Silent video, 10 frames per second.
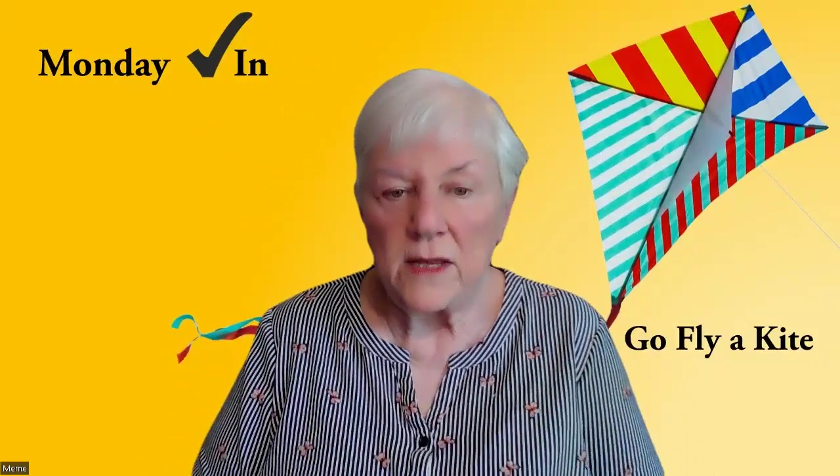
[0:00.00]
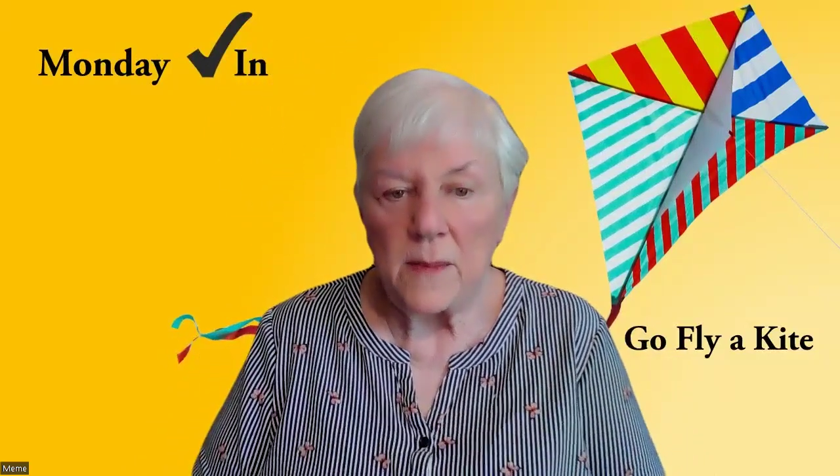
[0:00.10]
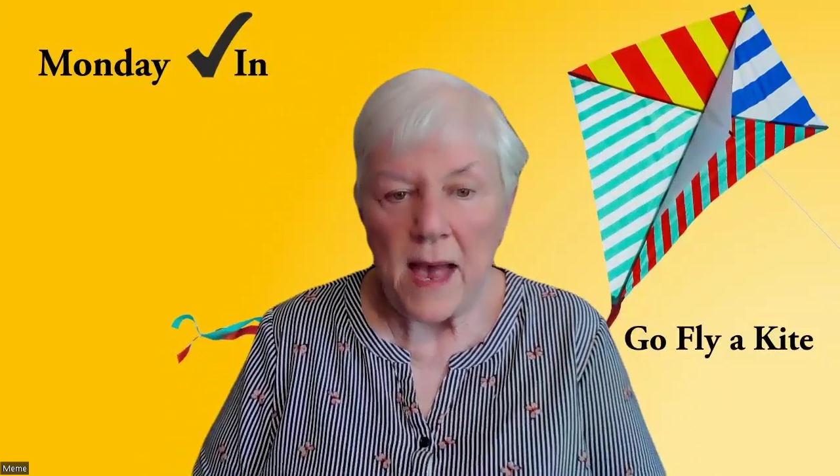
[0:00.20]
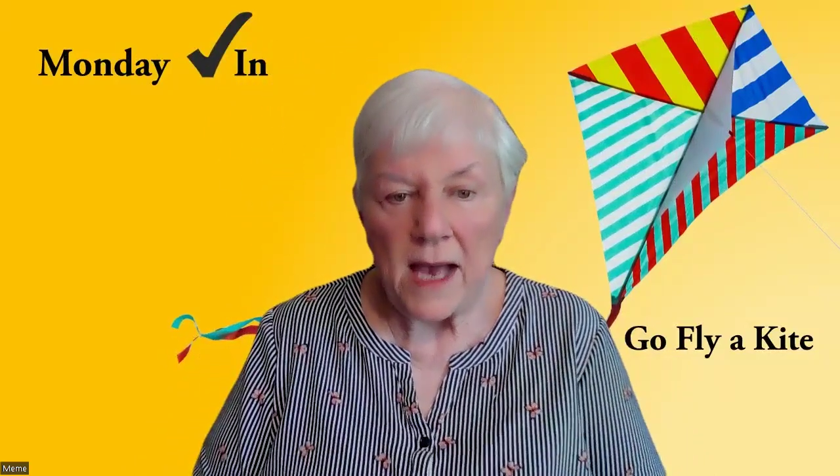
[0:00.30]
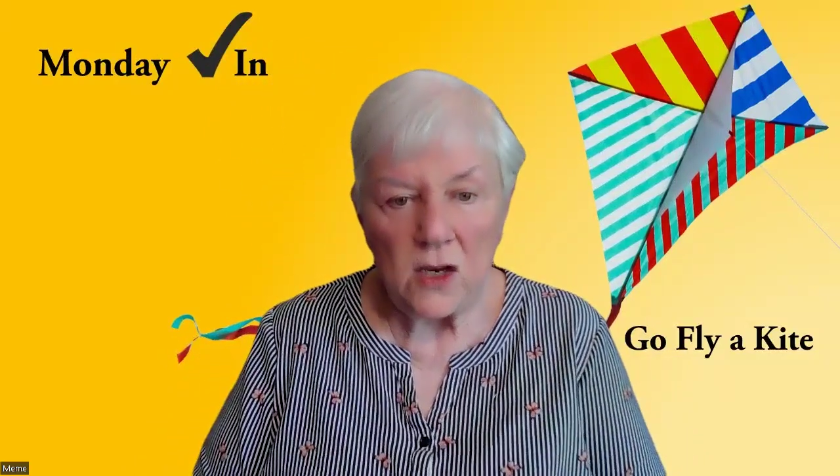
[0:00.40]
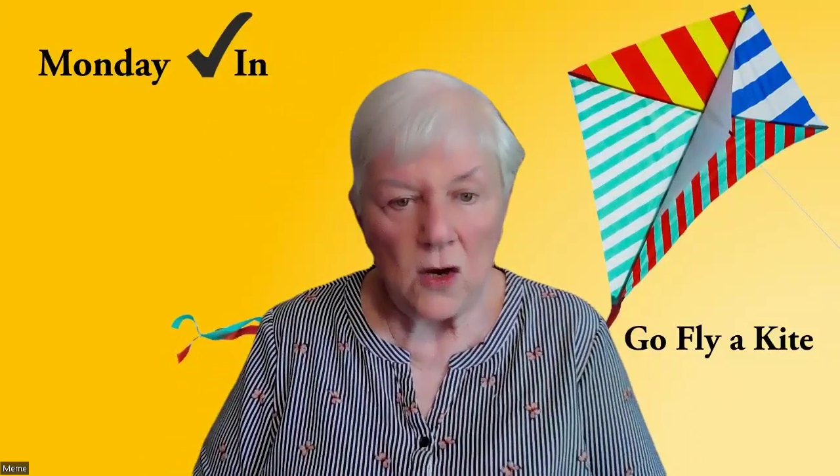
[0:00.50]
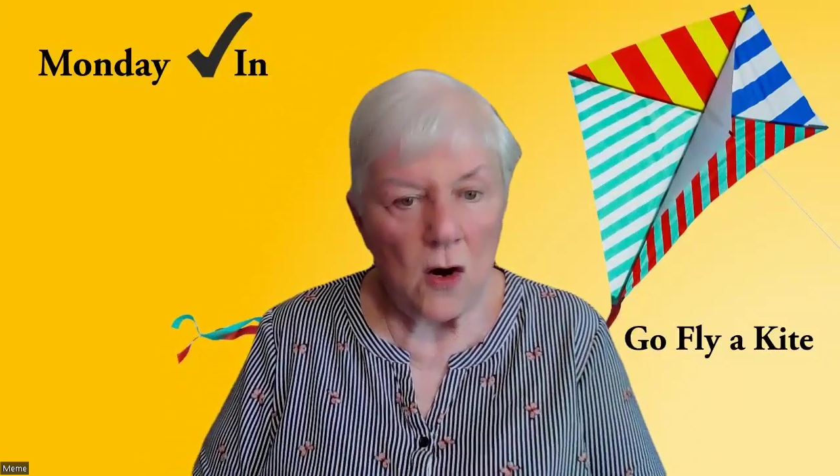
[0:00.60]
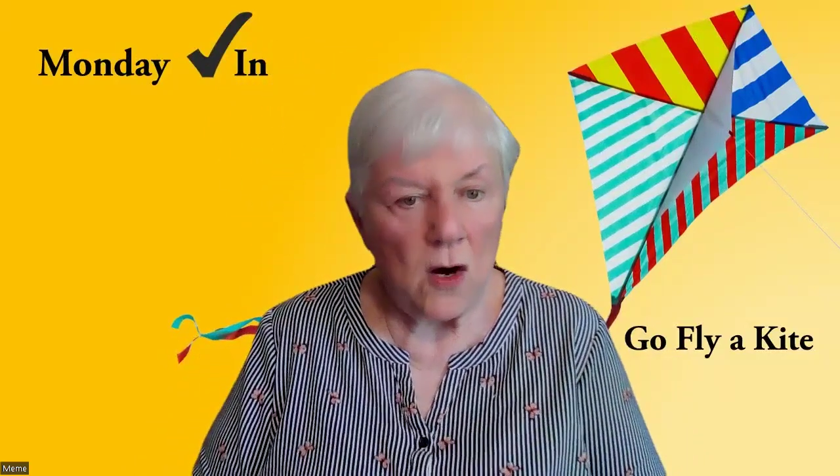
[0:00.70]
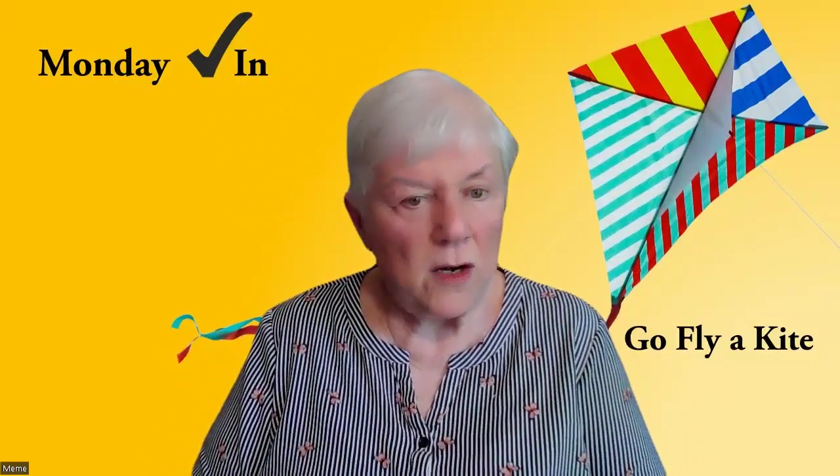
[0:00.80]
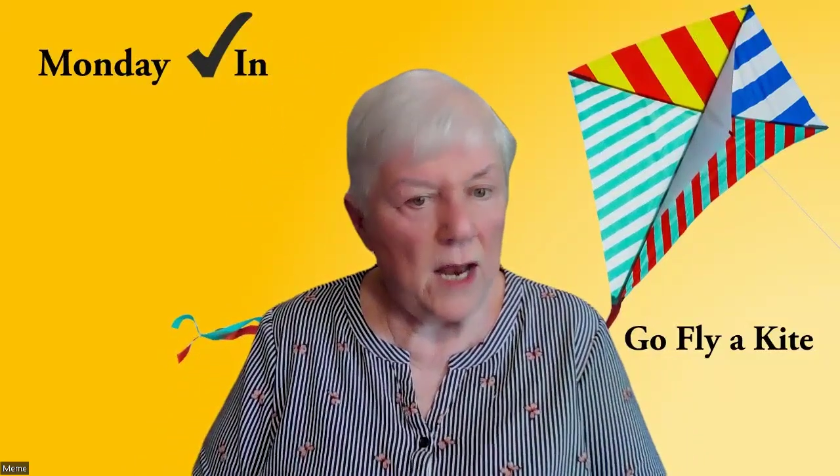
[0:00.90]
in the
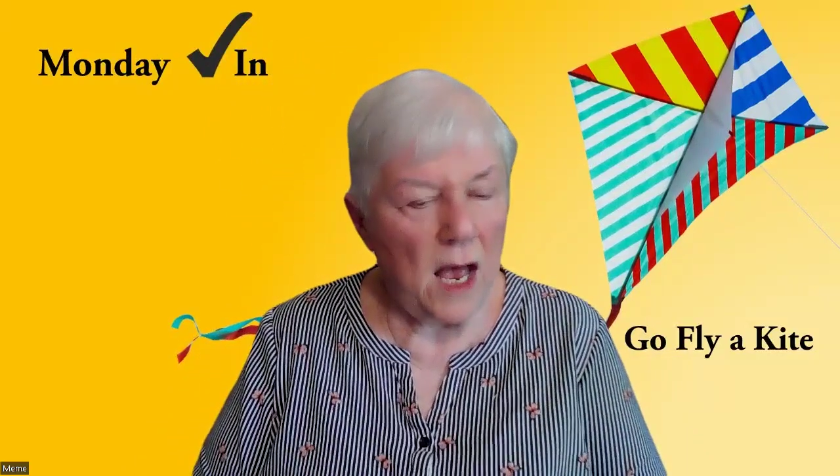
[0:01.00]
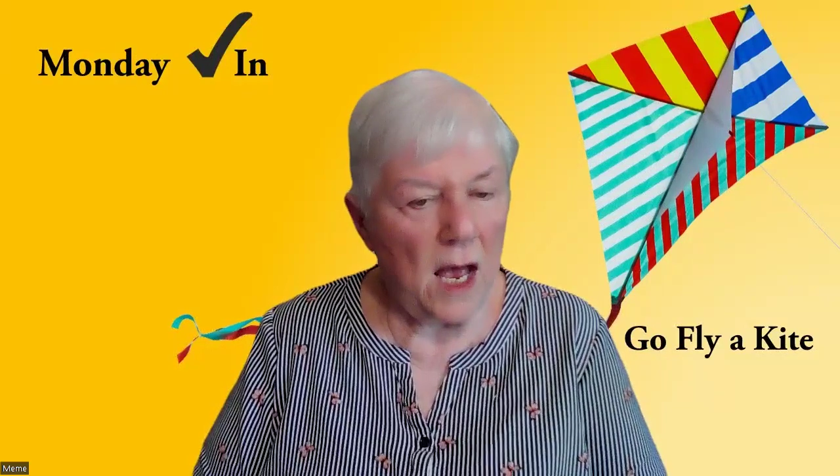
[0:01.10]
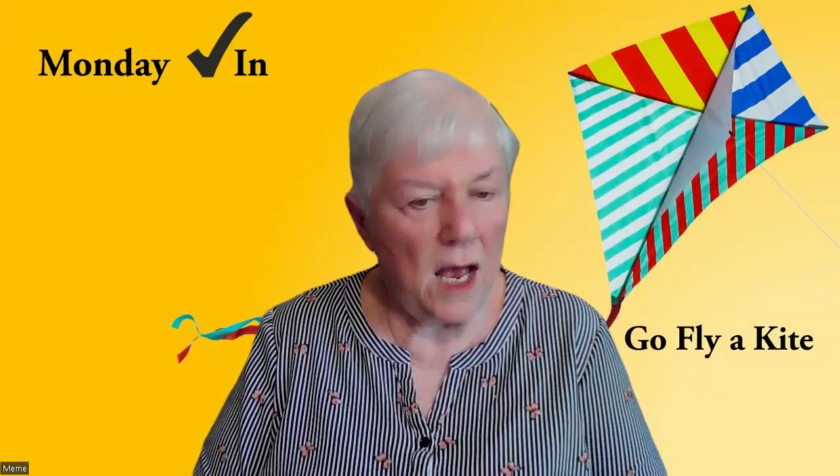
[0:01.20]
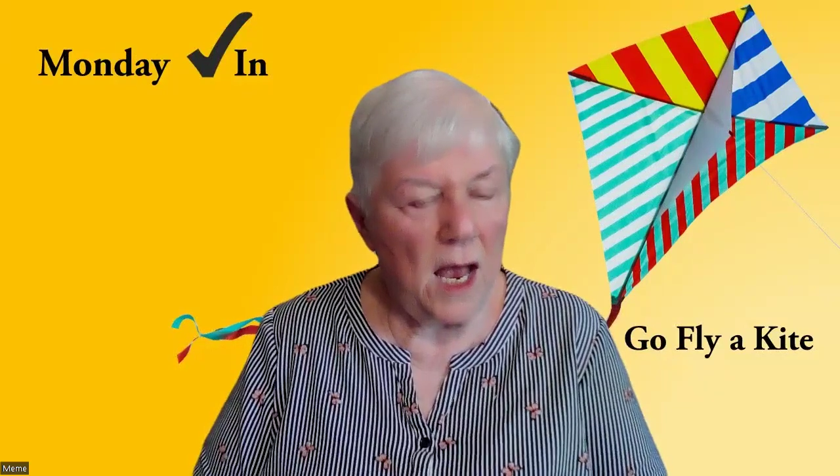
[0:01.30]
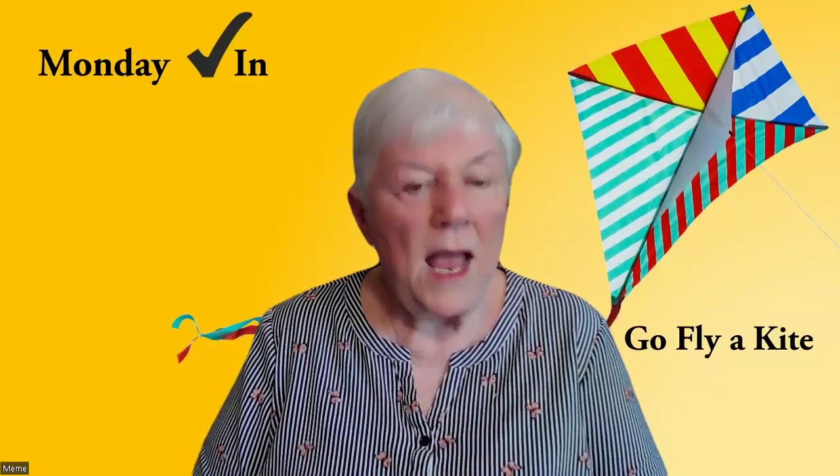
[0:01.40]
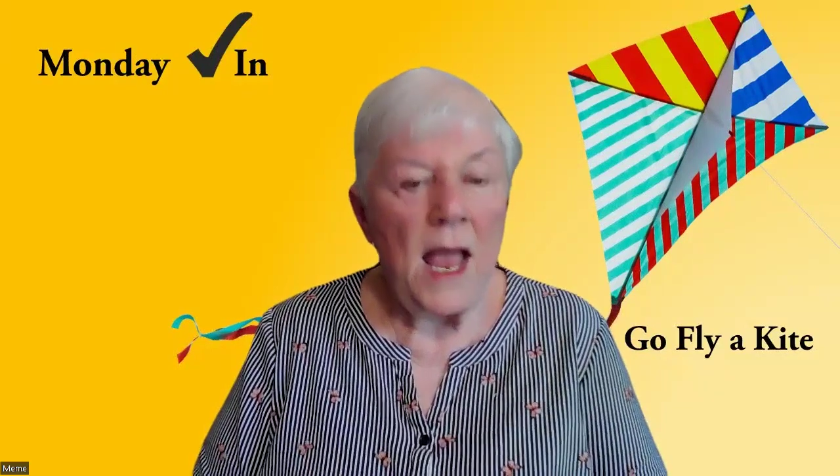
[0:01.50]
backyard and